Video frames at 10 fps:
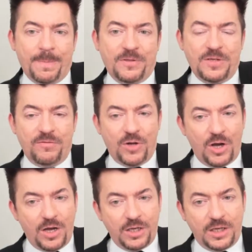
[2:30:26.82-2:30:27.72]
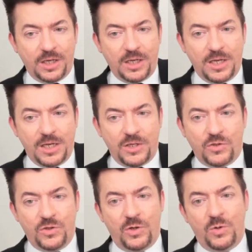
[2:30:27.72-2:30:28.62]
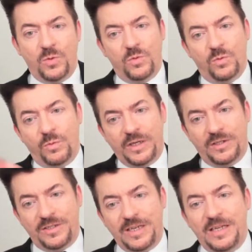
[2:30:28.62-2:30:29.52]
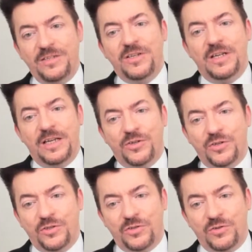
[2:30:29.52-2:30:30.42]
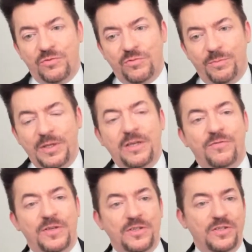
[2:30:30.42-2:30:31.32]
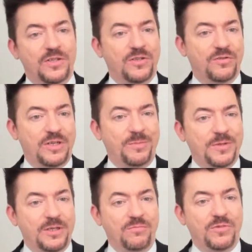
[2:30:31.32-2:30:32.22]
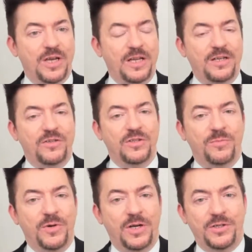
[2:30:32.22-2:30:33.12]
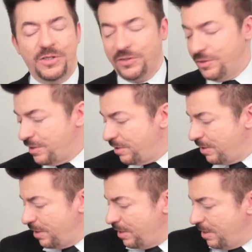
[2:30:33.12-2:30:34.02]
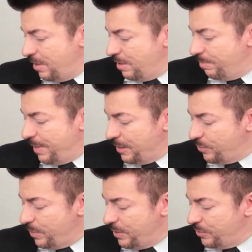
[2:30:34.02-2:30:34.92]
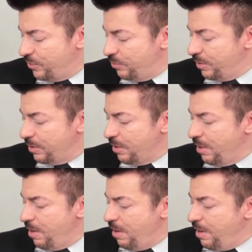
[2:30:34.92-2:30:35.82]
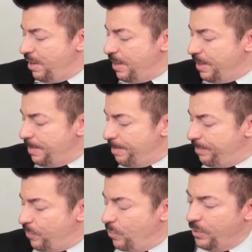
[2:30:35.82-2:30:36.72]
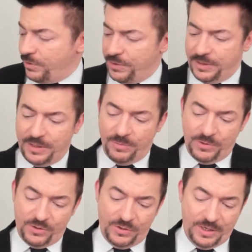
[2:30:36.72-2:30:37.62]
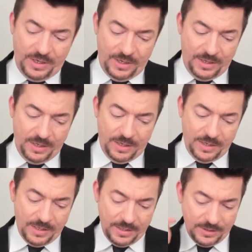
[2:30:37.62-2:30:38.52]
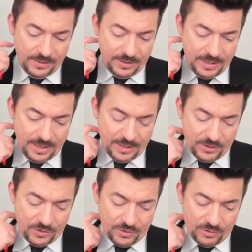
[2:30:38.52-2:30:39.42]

Stephen Hawking. So we can see his connections from being a physicist are deeply tied into the projects that Maxwell is doing. One of the things I would say is that